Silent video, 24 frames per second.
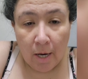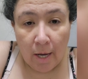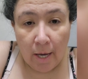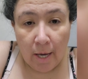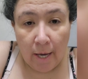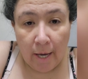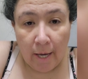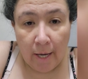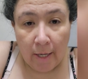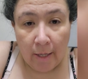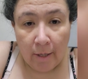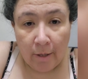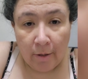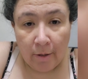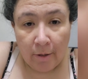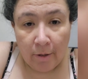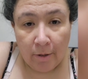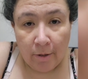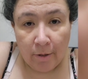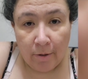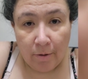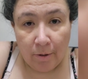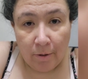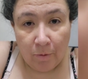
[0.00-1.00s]

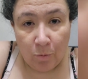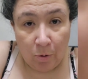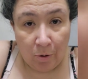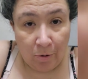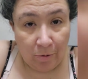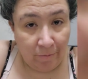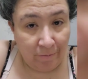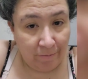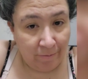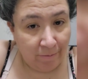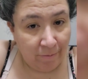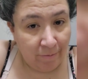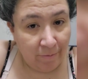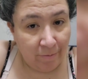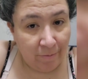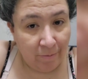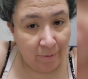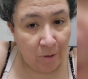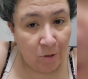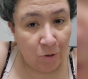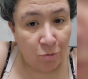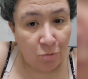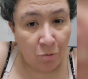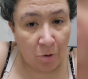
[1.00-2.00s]
And, well,
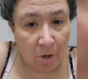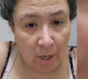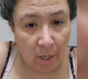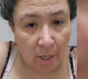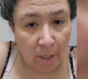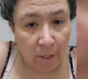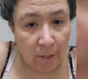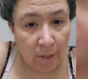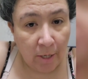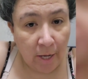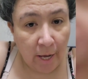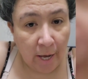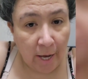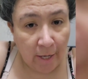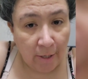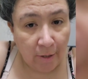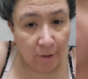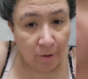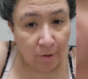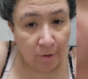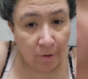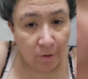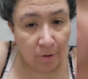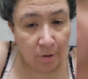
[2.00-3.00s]
his ride
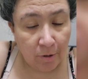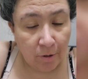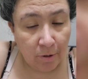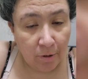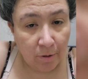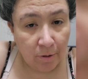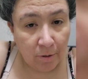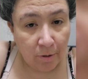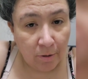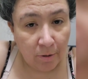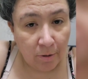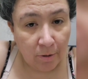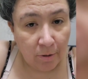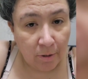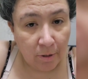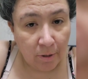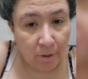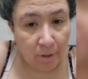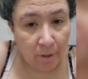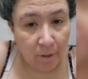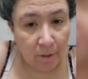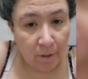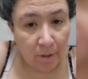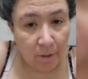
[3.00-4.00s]
hadn't,
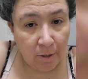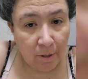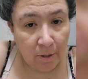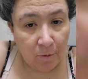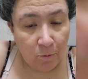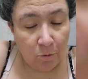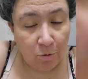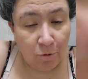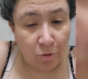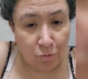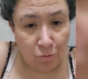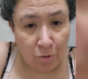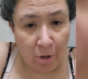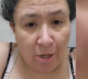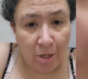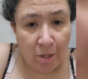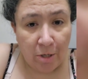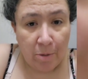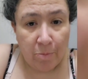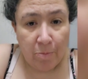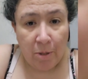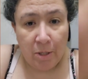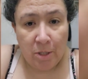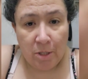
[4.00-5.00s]
well, his ride
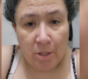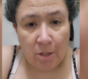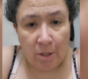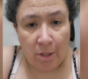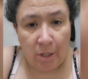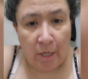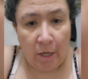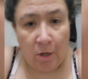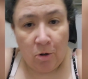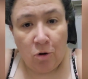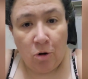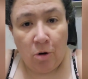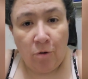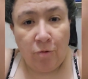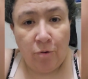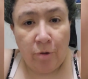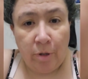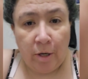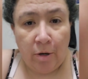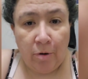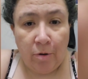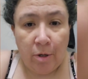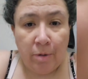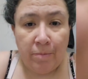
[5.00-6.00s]
had basically taken off
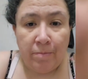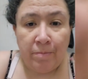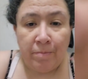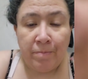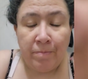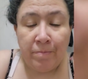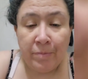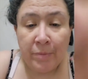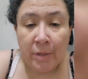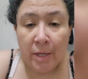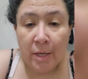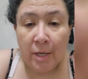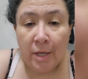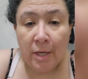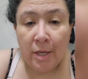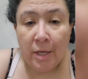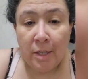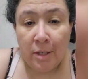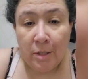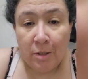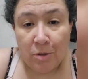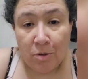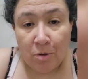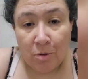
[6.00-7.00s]
without him.
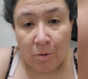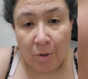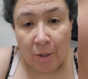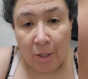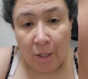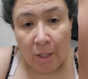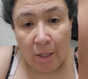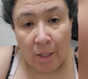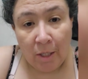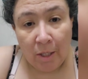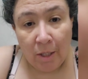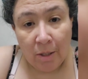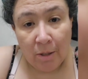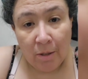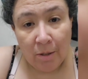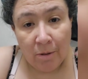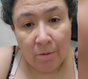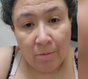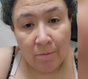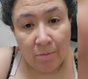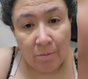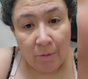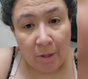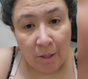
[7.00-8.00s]
So he
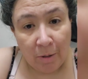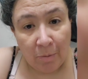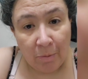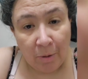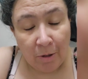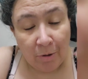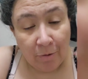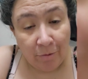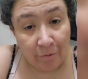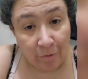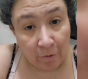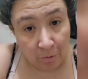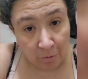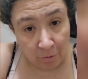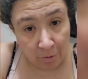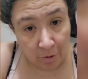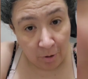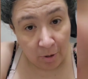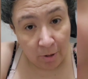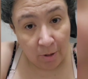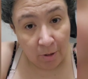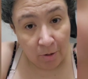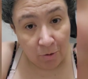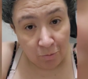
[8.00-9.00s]
needed me to
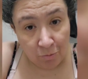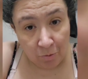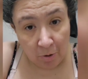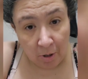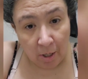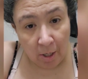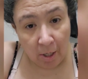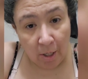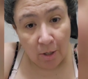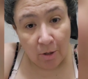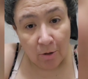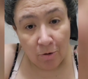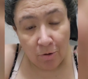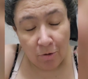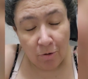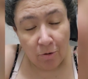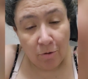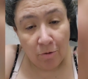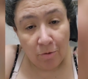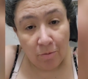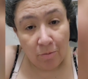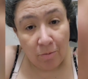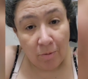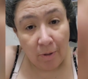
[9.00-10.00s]
phone his ride
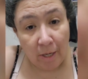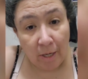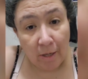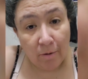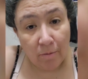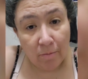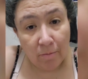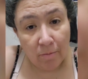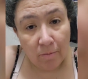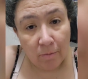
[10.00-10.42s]
to get